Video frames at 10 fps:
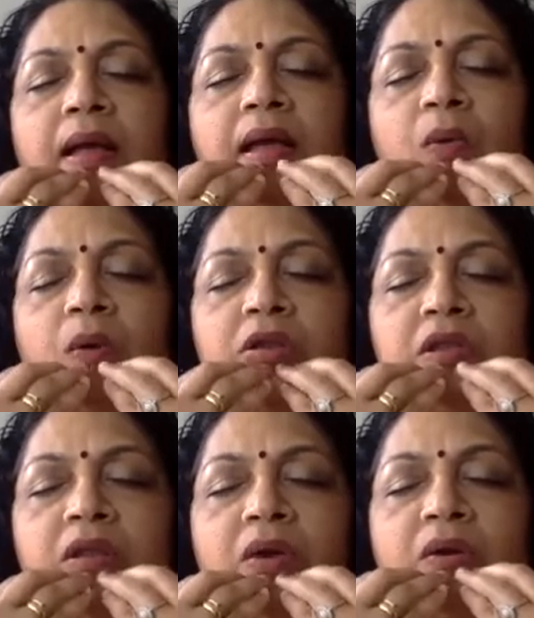I want
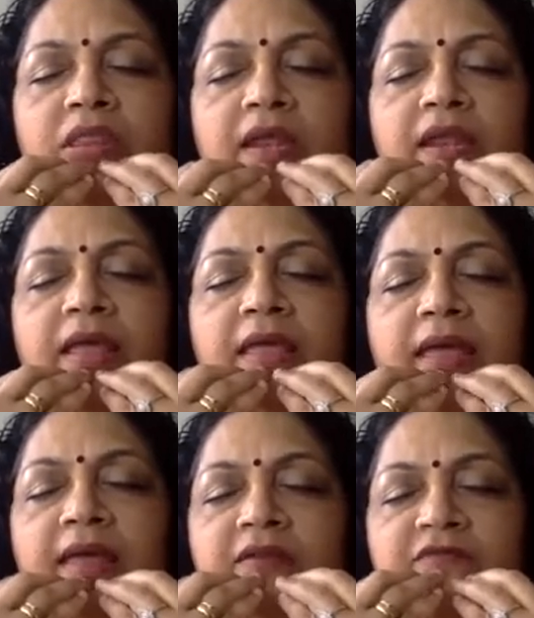to know that I
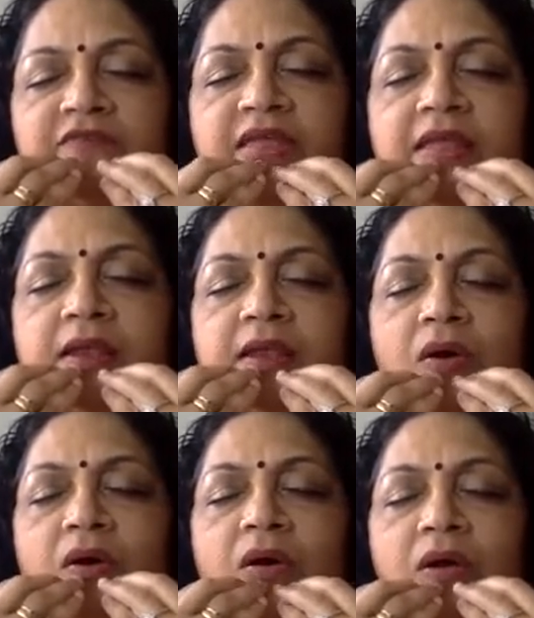can feel
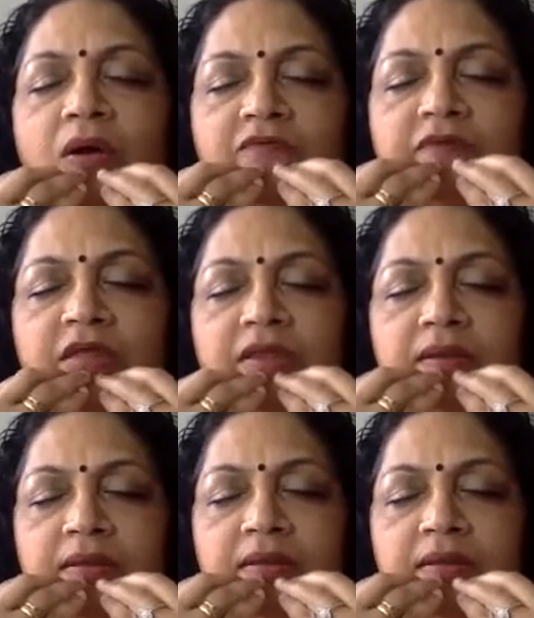all of it